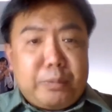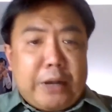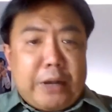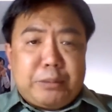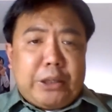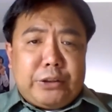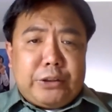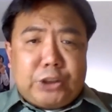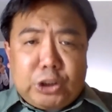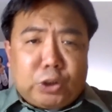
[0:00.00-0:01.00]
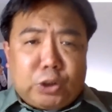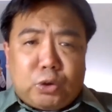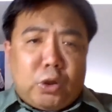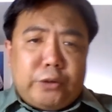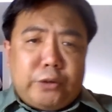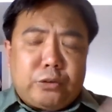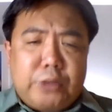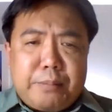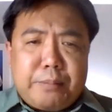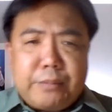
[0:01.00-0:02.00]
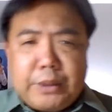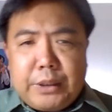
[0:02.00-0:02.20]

perhaps others just drawn to him